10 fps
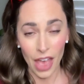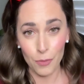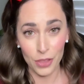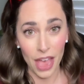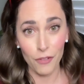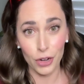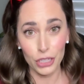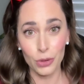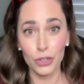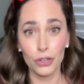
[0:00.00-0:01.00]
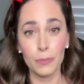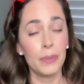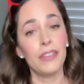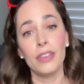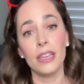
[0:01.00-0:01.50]
With every 200
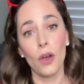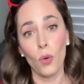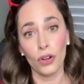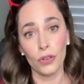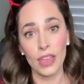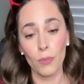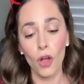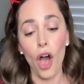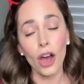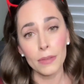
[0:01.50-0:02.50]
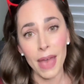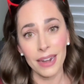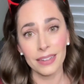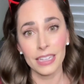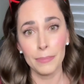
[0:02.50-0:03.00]
PV order, they will
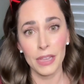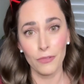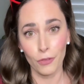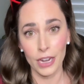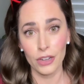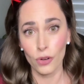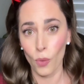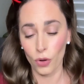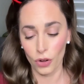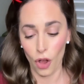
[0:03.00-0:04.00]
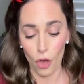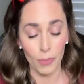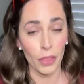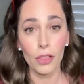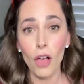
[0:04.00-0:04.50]
automatically be free in your order all
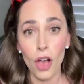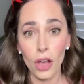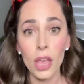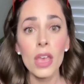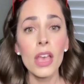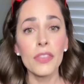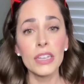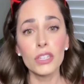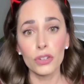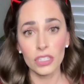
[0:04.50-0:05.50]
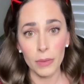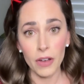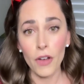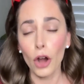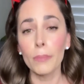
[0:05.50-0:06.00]
month long. These are some
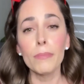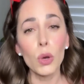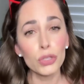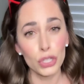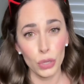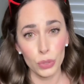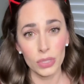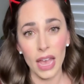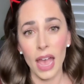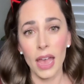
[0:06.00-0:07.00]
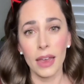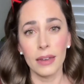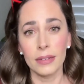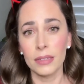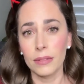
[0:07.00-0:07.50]
of our most used,
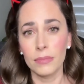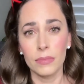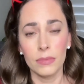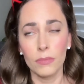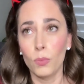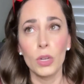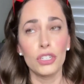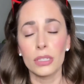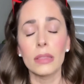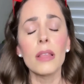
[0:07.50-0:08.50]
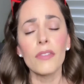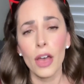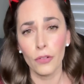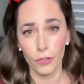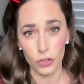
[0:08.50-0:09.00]
and we just love
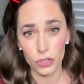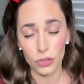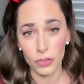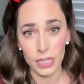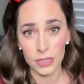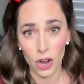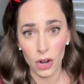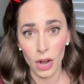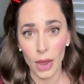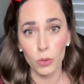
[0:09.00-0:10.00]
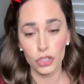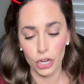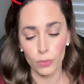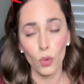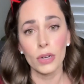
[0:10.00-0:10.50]
how versatile these are. I will
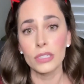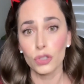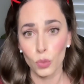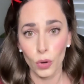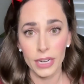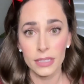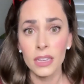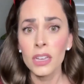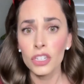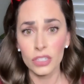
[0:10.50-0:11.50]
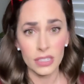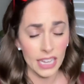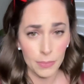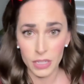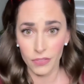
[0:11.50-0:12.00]
share more in stories just to
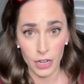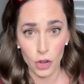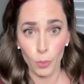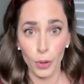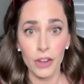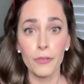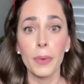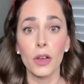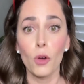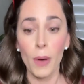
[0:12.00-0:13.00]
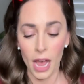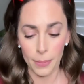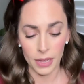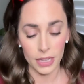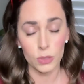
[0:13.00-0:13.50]
keep this video brief, but
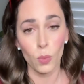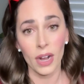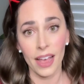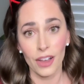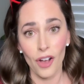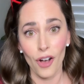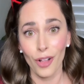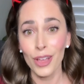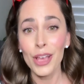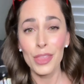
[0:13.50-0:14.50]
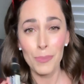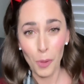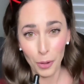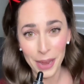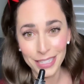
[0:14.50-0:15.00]
Copaiba is what I call the
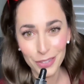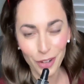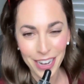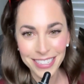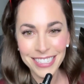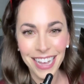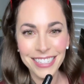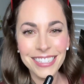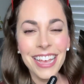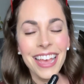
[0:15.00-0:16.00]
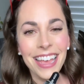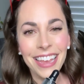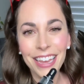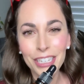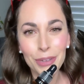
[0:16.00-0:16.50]
poor man's frankincense.
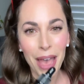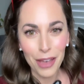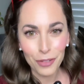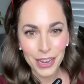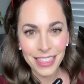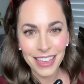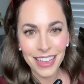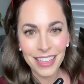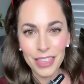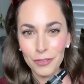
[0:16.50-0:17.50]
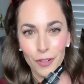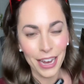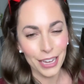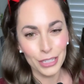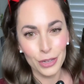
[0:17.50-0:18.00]
It can do everything that Frank
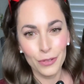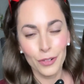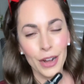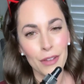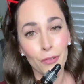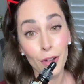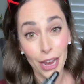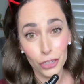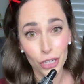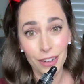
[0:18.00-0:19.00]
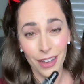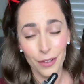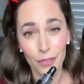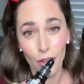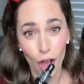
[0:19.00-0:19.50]
can do for a fraction
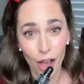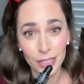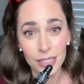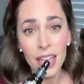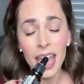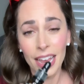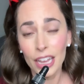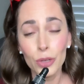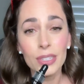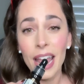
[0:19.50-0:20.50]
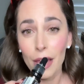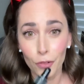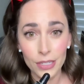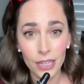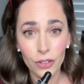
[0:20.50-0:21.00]
of the cost. And I use it
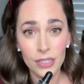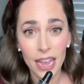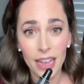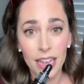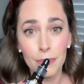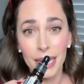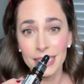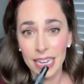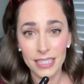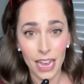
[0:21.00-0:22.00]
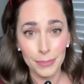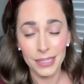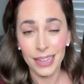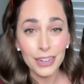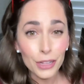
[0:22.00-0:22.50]
every single day in my daytime
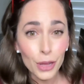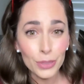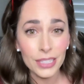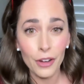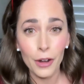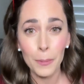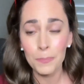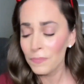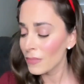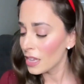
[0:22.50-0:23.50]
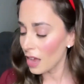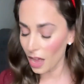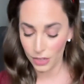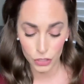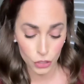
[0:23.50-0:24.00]
skin glow serum.
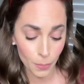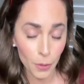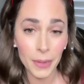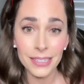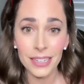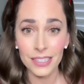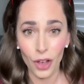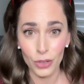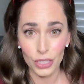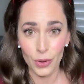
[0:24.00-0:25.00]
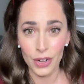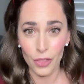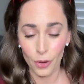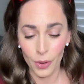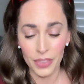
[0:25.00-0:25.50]
SuperMint is also
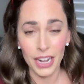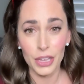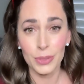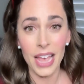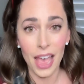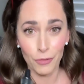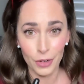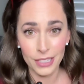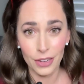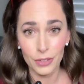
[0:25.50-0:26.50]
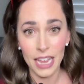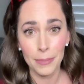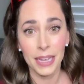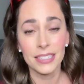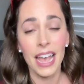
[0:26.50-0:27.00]
another one that I use every single day
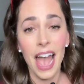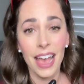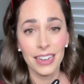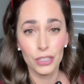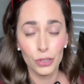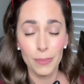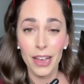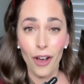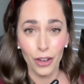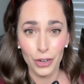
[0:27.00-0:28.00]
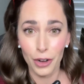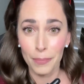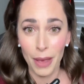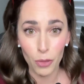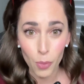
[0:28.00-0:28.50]
because I add it to my On Guard
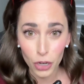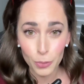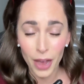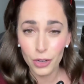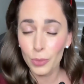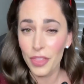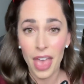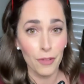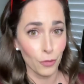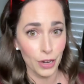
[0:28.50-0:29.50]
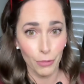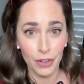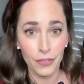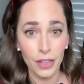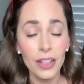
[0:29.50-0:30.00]
mouthwash bottle with every
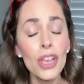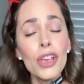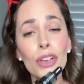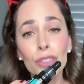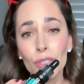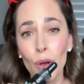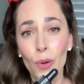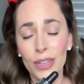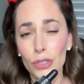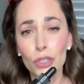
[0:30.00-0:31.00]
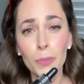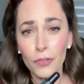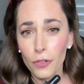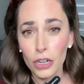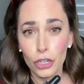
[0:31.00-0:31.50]
refill. So it's super
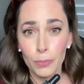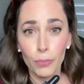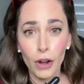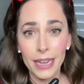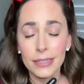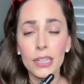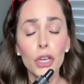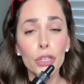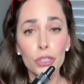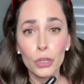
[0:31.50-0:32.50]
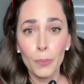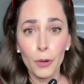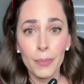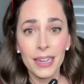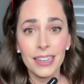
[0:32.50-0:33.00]
fresh and bright.
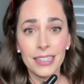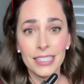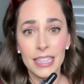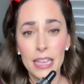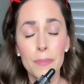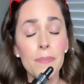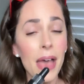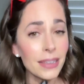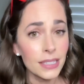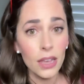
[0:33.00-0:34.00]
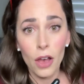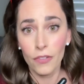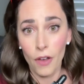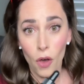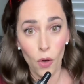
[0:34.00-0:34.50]
SuperMint is the best
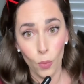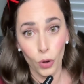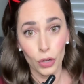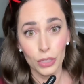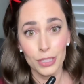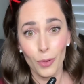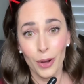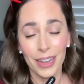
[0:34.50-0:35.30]
of all worlds when